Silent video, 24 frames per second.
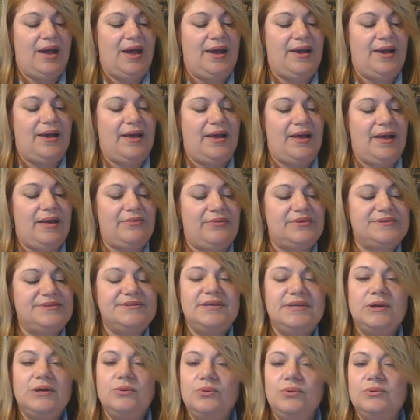The
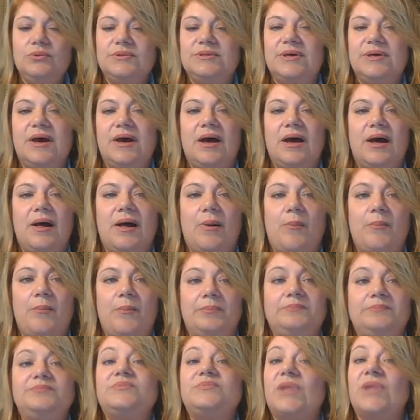second
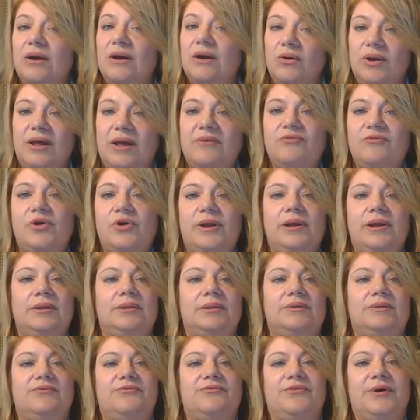
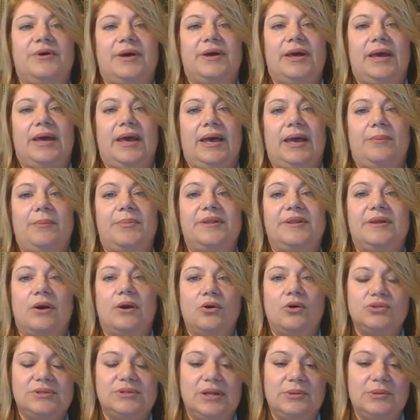collaborative
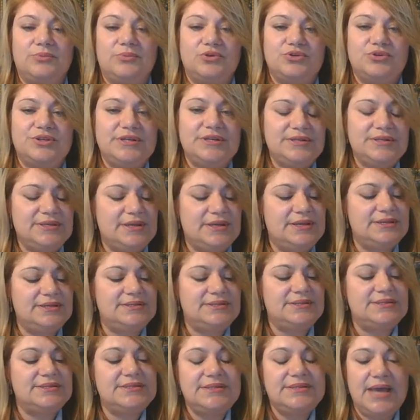pedagogical process
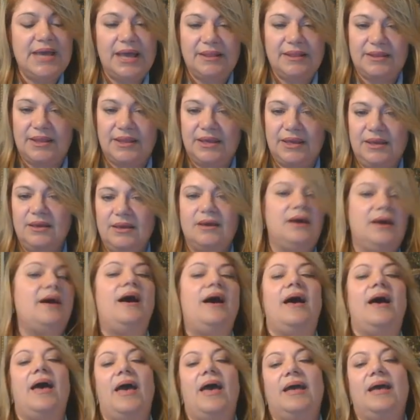is setting
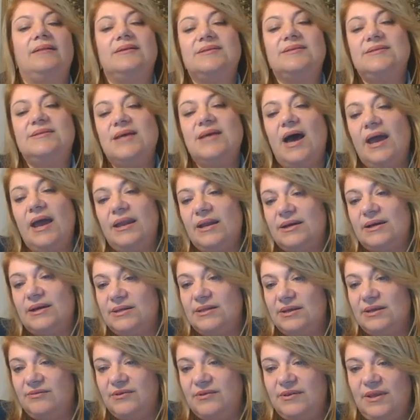a design
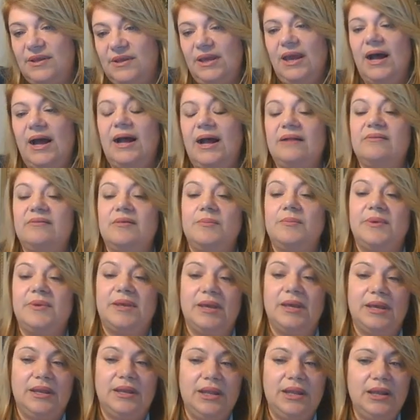activity at the
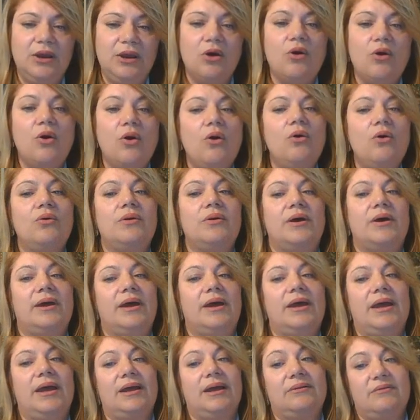beginning or
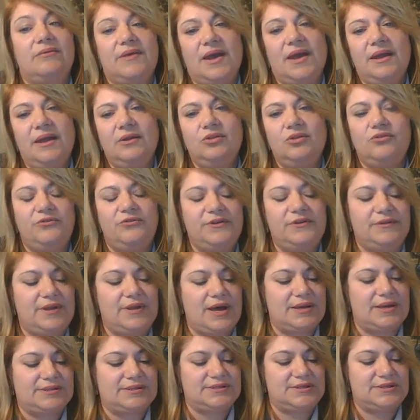at the end of a
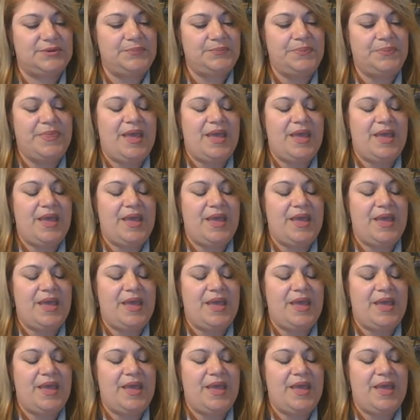task.